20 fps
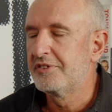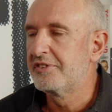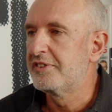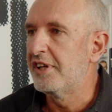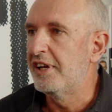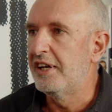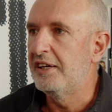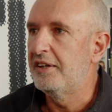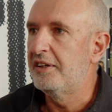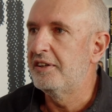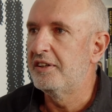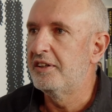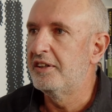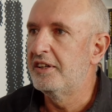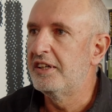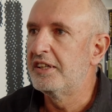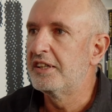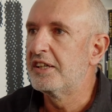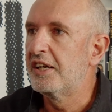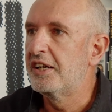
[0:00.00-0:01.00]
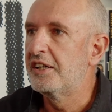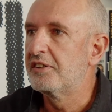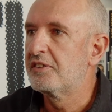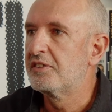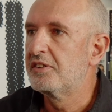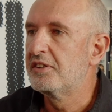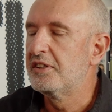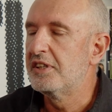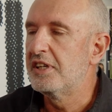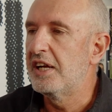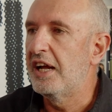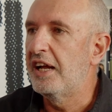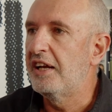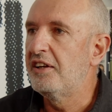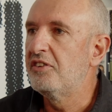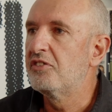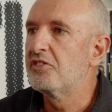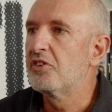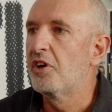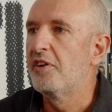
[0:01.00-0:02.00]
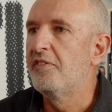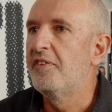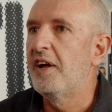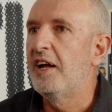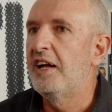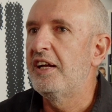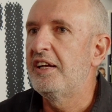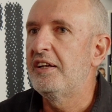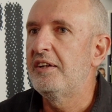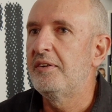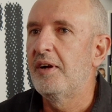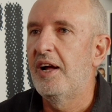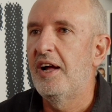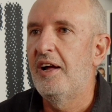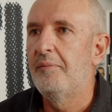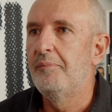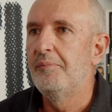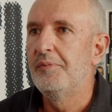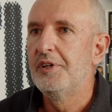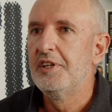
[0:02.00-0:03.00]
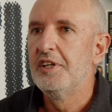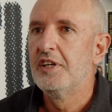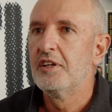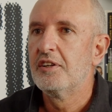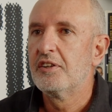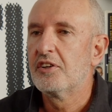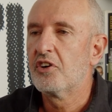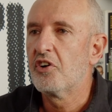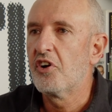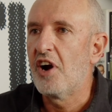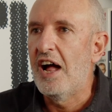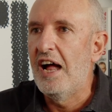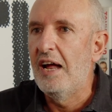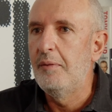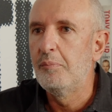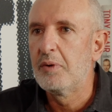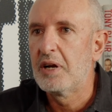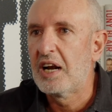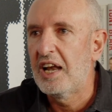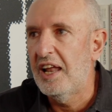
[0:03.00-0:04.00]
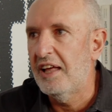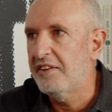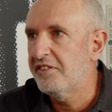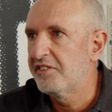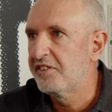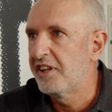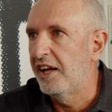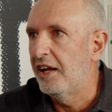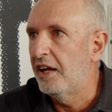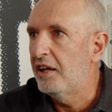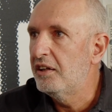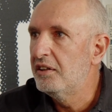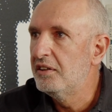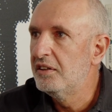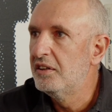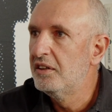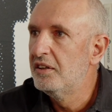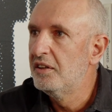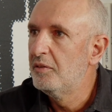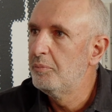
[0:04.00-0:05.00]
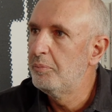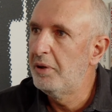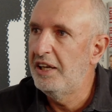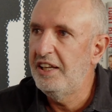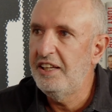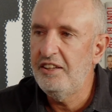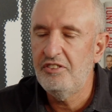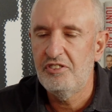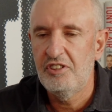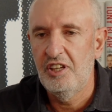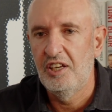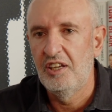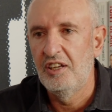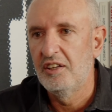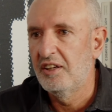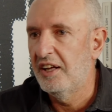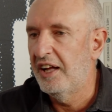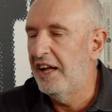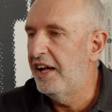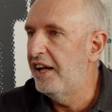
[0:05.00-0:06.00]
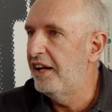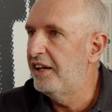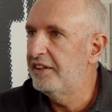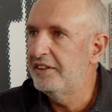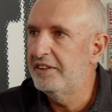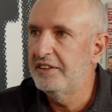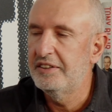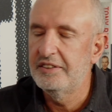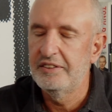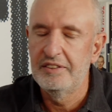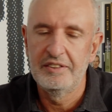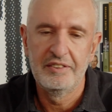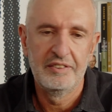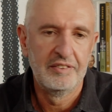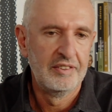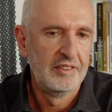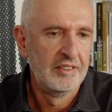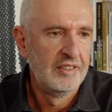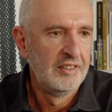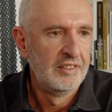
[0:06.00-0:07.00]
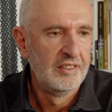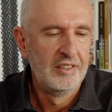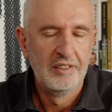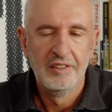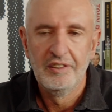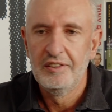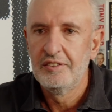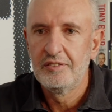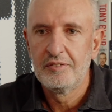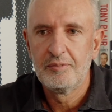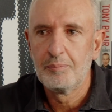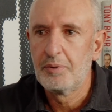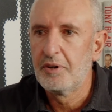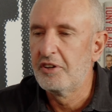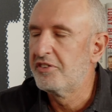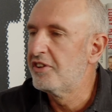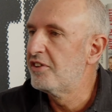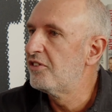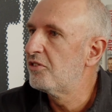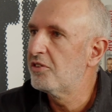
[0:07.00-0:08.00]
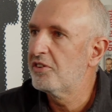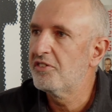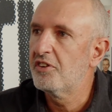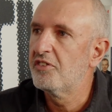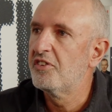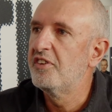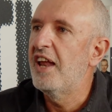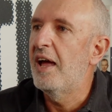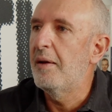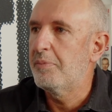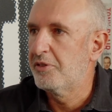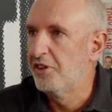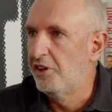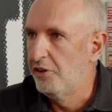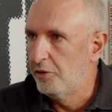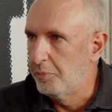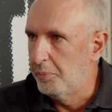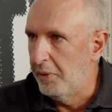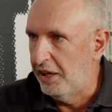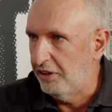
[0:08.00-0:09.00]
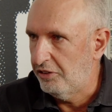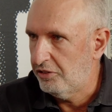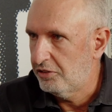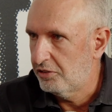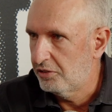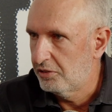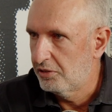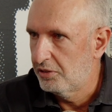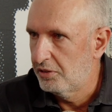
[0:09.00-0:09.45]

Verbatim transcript: uh, a, a, sort of a um, crime cluster policing uh, prisons which is an absolute mess